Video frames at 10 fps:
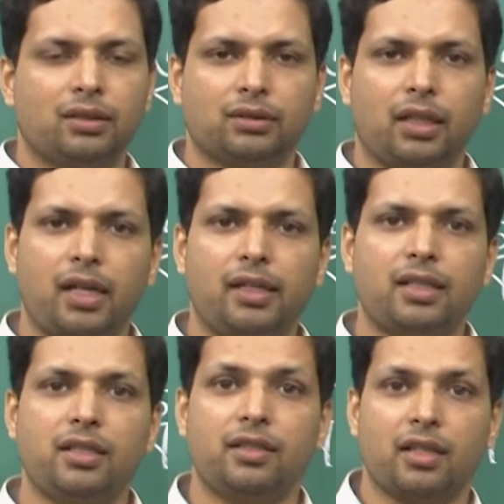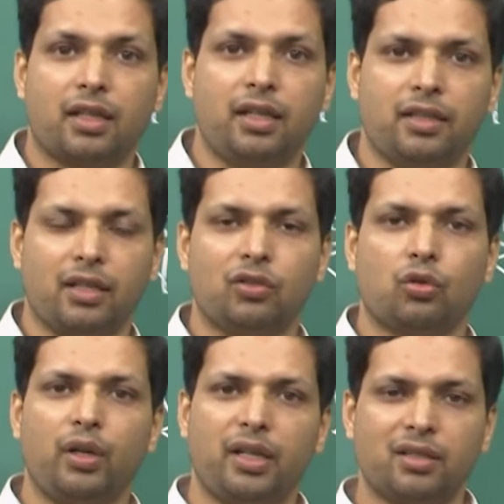The delta G is increasing.
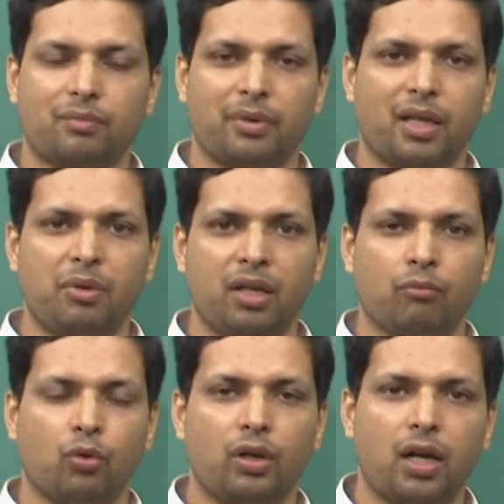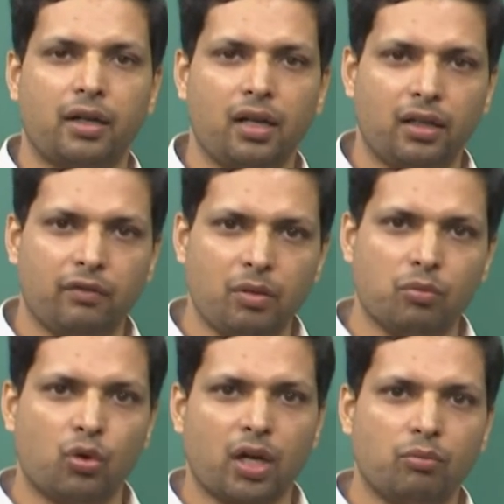So, it is becoming relatively
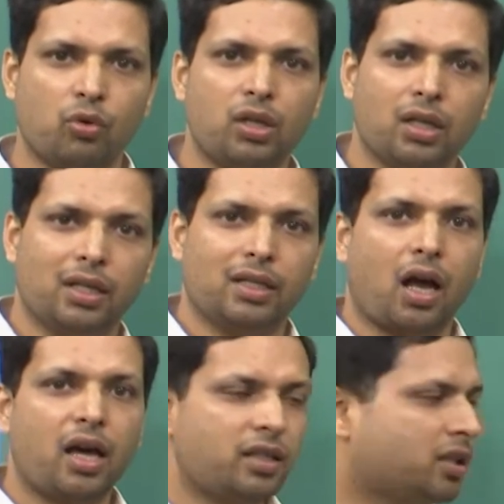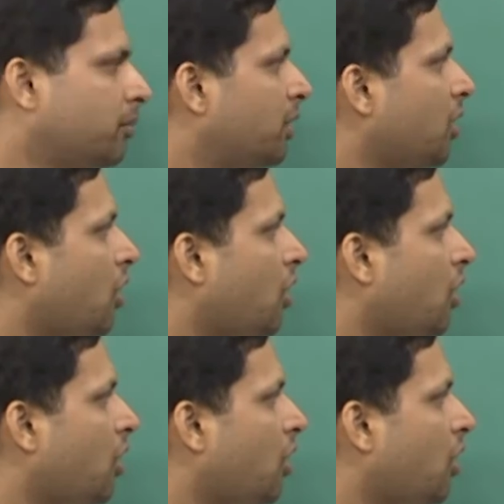more and more unstable.